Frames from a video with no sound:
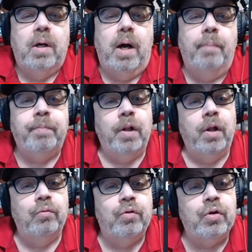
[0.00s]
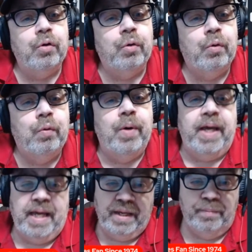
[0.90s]
upload to
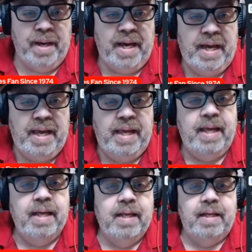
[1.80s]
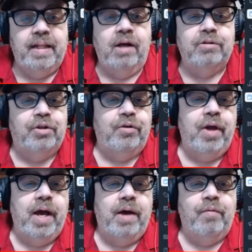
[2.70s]
eBay. And I'll show
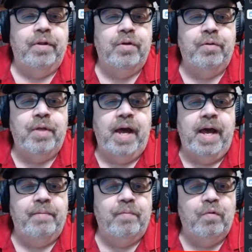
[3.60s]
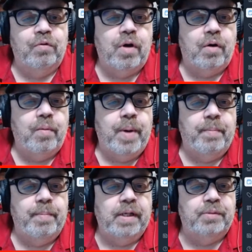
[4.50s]
you how we do that. And we'll talk
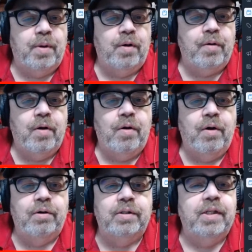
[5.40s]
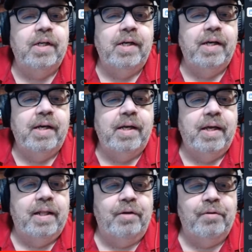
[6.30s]
about baseball cards.
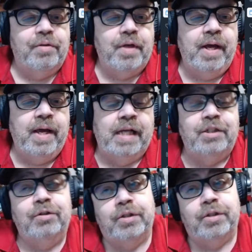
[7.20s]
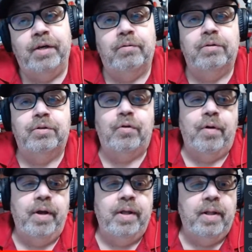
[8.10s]
Another thing, as you see on the
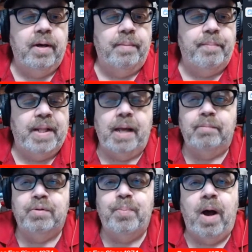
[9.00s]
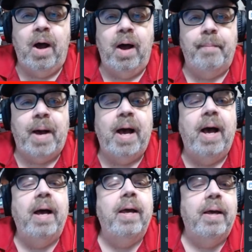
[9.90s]
screen, my name's Bob.
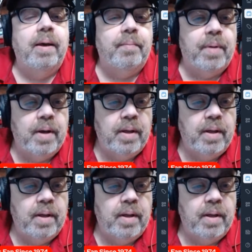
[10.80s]
I am